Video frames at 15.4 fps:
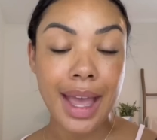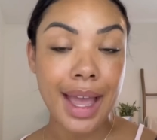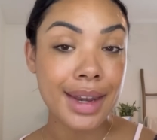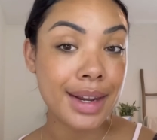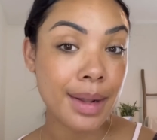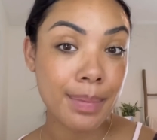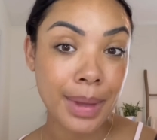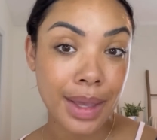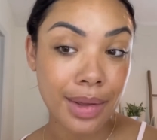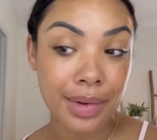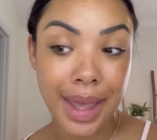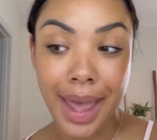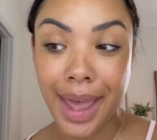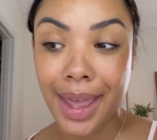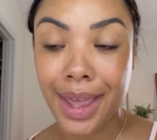ended up being
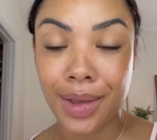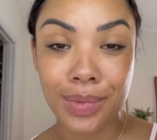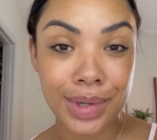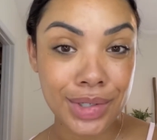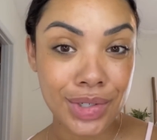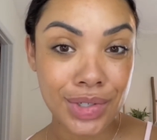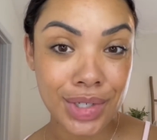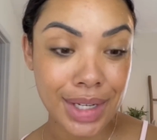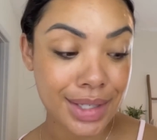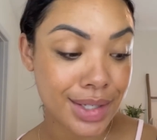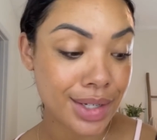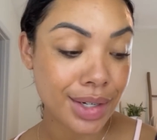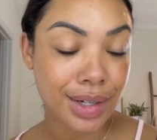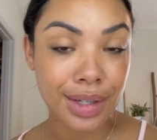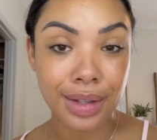okay. It was
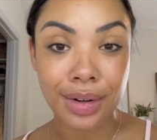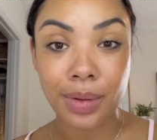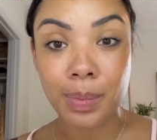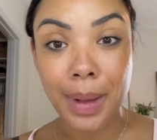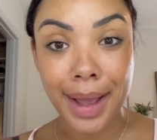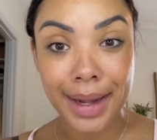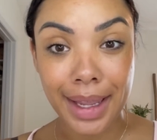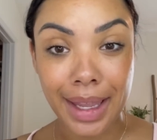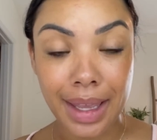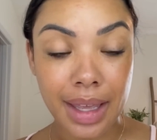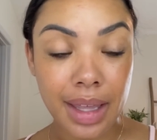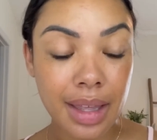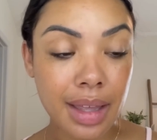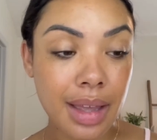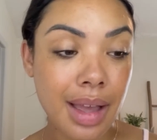just her little body.
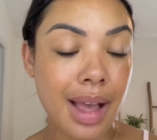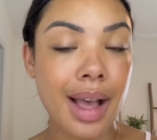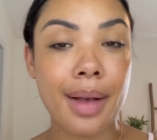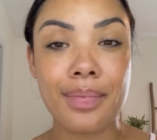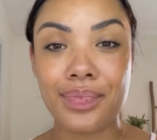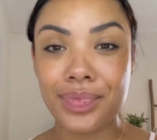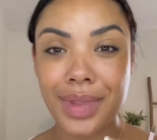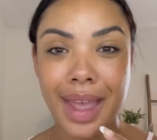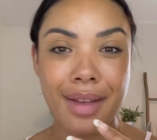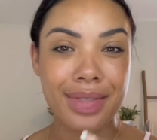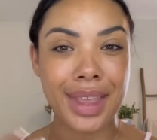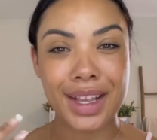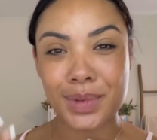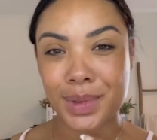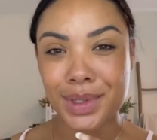
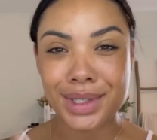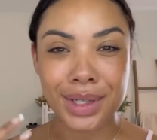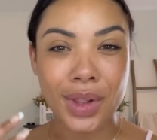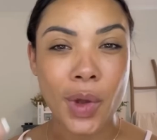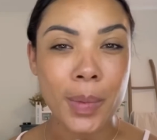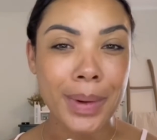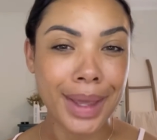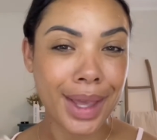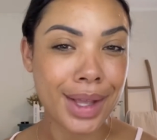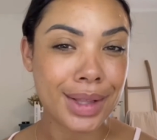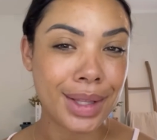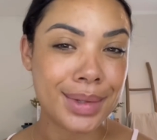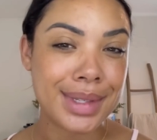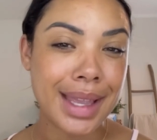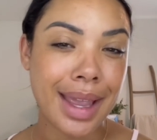Things were still opening and
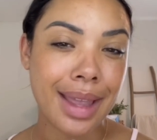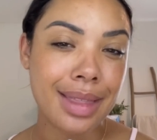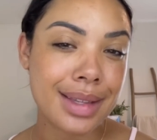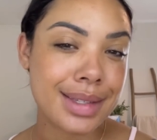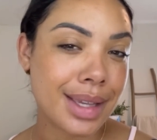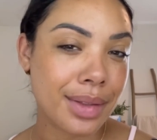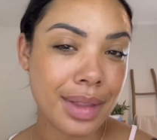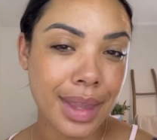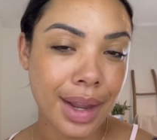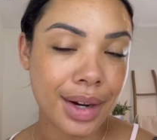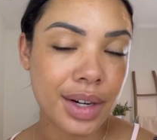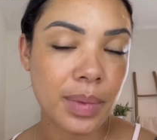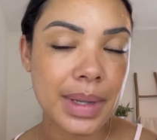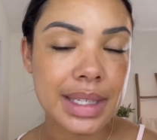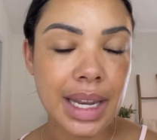closing and the sound that they
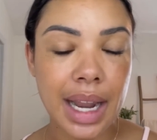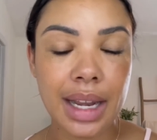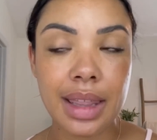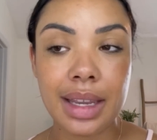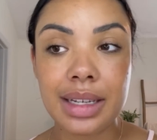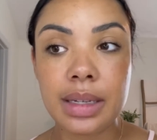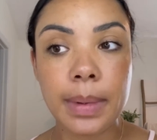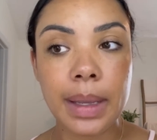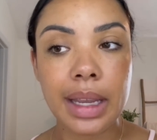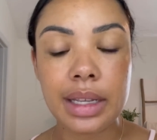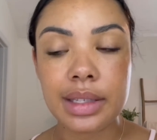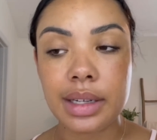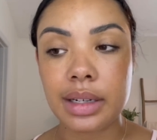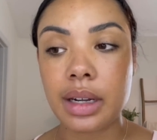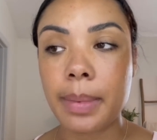heard wasn't anything to be
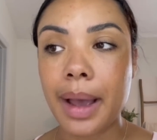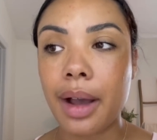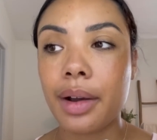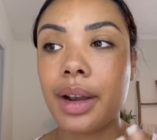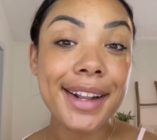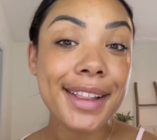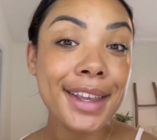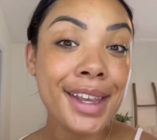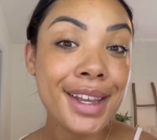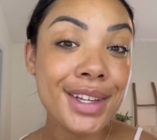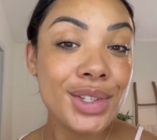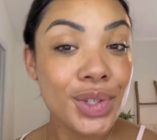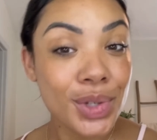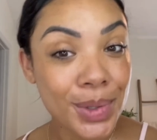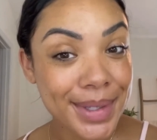concerned about. Finally,
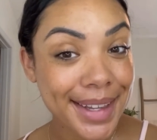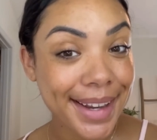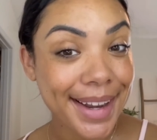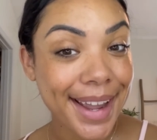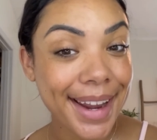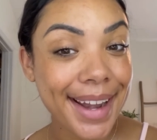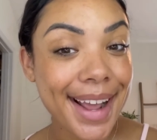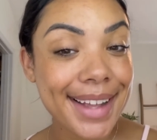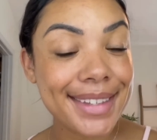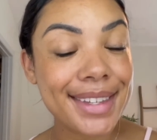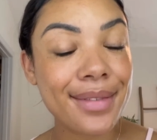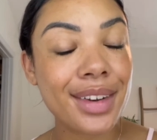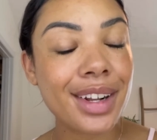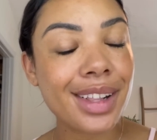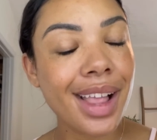Tuesday night at
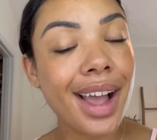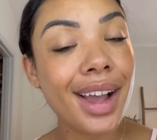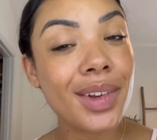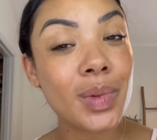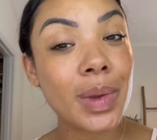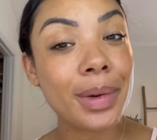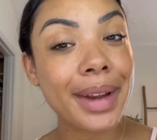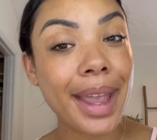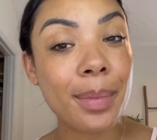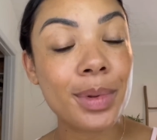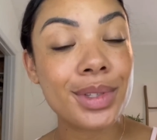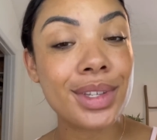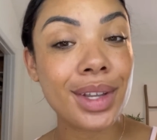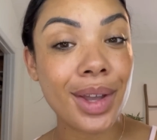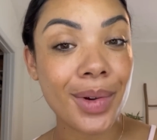7 o'clock, we were able
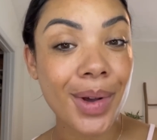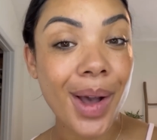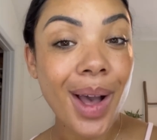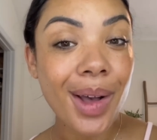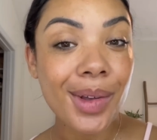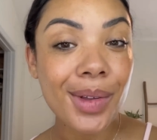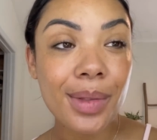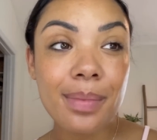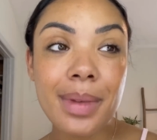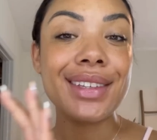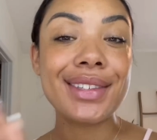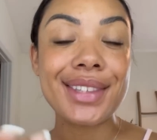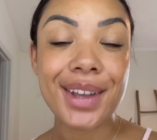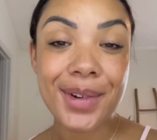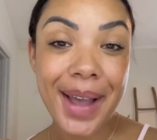to go home.
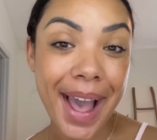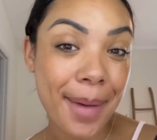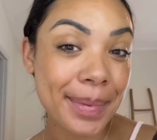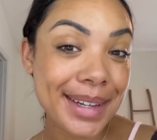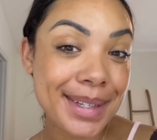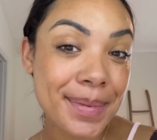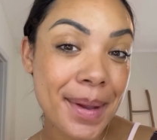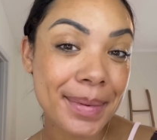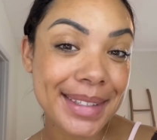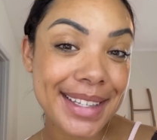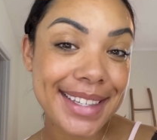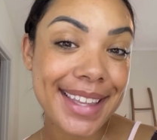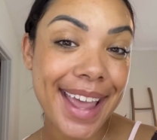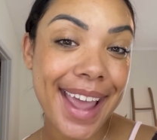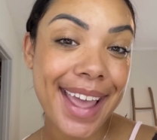So happy to be able to
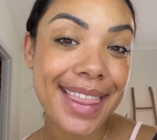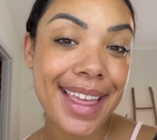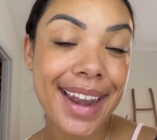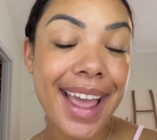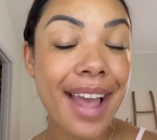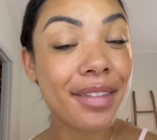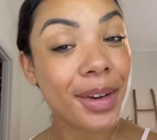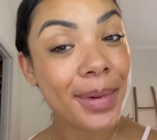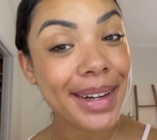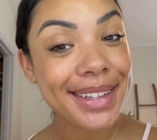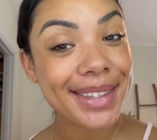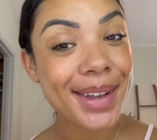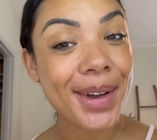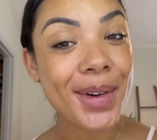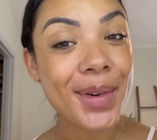say that everyone
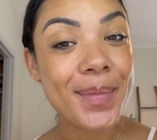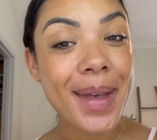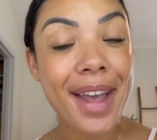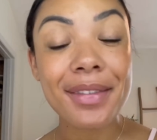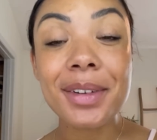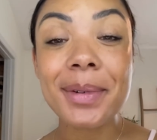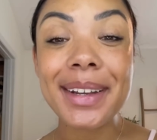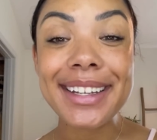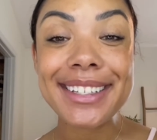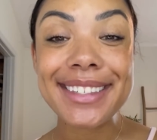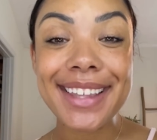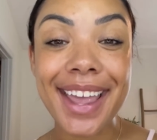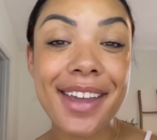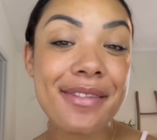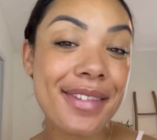is home, everyone is
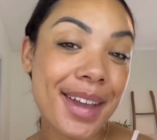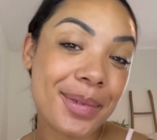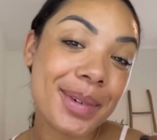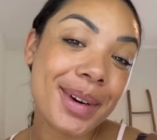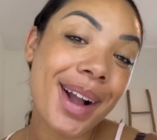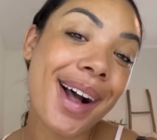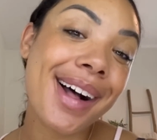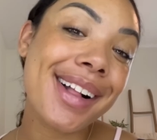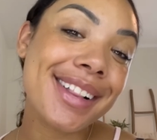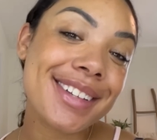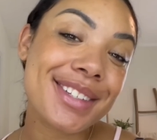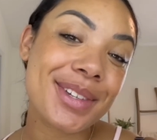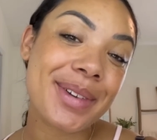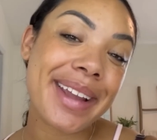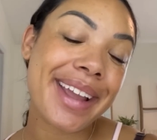safe, and we're all
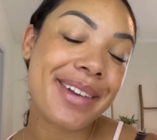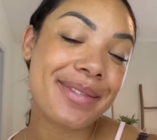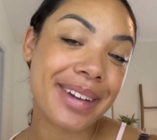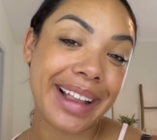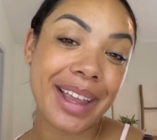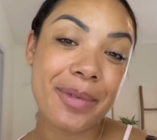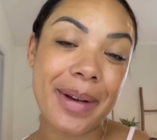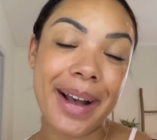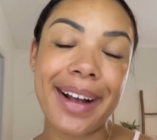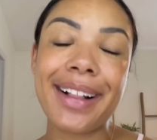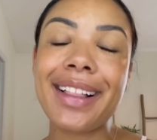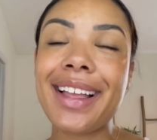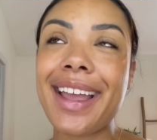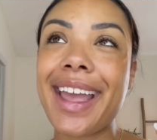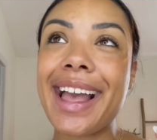doing really
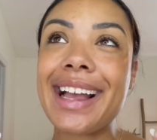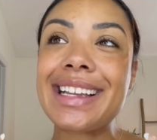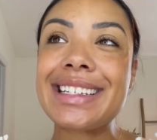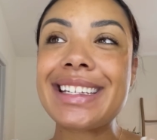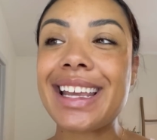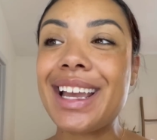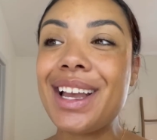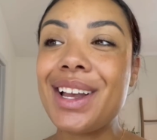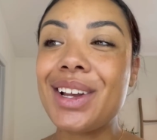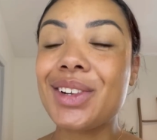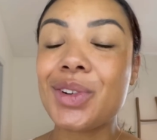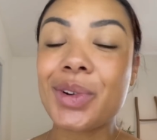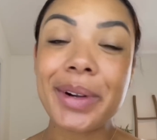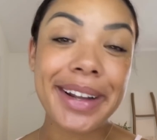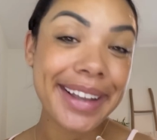well, and
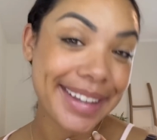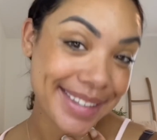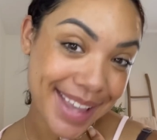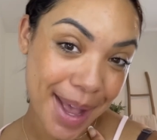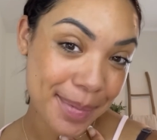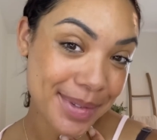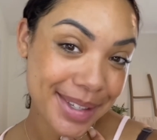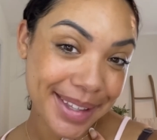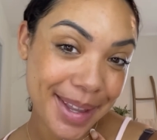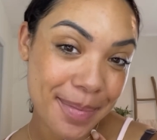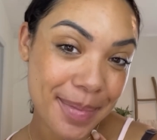Nora is absolutely